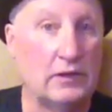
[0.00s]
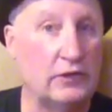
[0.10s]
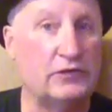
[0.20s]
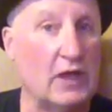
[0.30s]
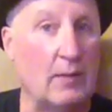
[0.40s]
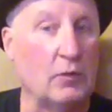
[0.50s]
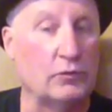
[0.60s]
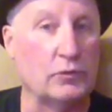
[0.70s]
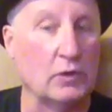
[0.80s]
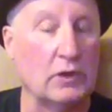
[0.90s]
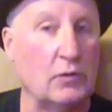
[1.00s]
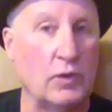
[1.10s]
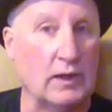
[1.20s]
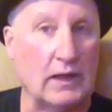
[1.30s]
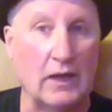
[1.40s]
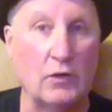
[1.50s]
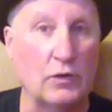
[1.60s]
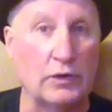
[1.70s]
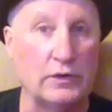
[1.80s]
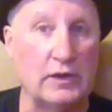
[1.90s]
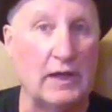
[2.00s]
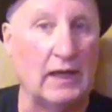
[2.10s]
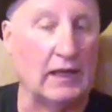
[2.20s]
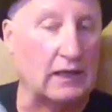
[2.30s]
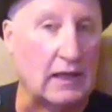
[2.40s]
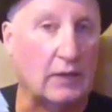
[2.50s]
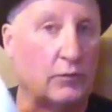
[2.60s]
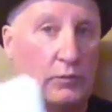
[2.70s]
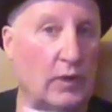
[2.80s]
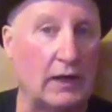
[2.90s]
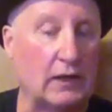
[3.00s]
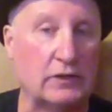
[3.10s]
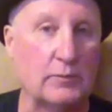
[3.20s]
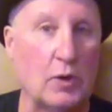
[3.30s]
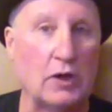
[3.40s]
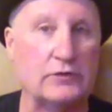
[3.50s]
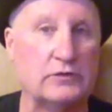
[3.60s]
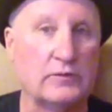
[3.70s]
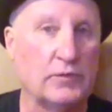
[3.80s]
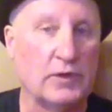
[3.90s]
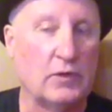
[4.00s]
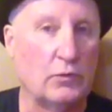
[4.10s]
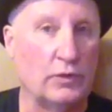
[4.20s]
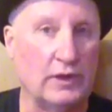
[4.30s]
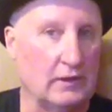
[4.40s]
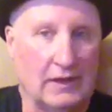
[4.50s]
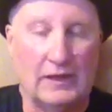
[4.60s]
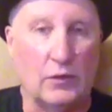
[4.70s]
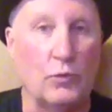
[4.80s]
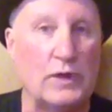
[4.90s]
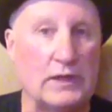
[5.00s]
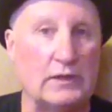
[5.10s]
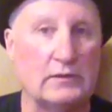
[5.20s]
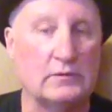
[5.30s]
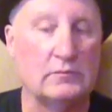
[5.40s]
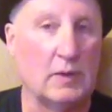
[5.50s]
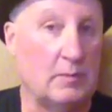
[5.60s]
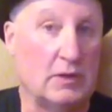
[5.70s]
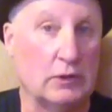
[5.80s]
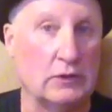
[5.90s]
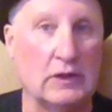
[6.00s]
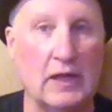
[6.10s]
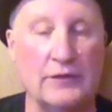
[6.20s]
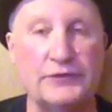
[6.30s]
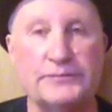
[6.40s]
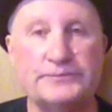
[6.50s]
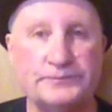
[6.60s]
This time it was really quick. I ordered and I got the box within like a week, maybe a little less.